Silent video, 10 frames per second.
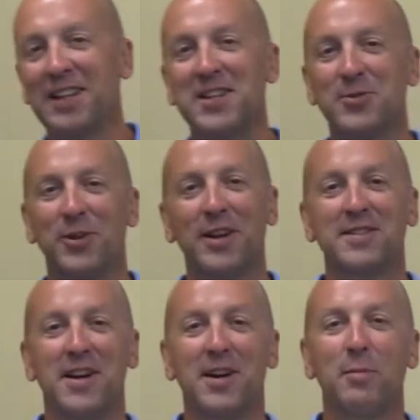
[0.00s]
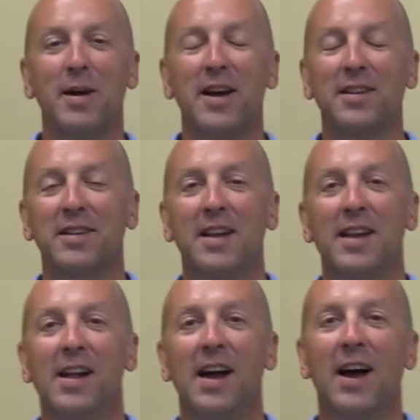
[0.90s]
least, we're going to talk about
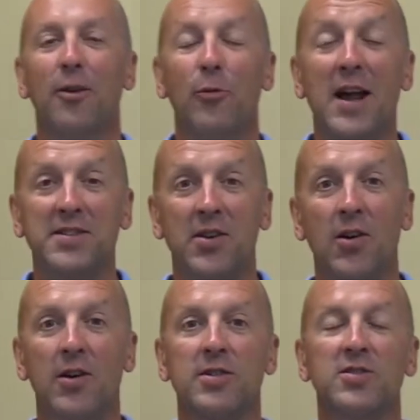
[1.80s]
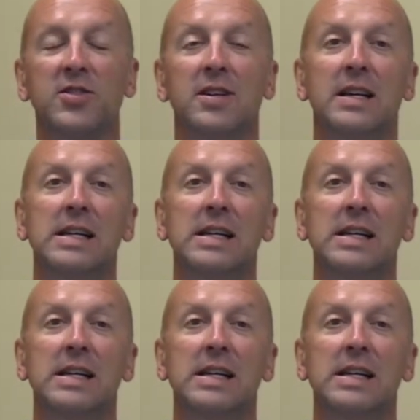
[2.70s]
right turns.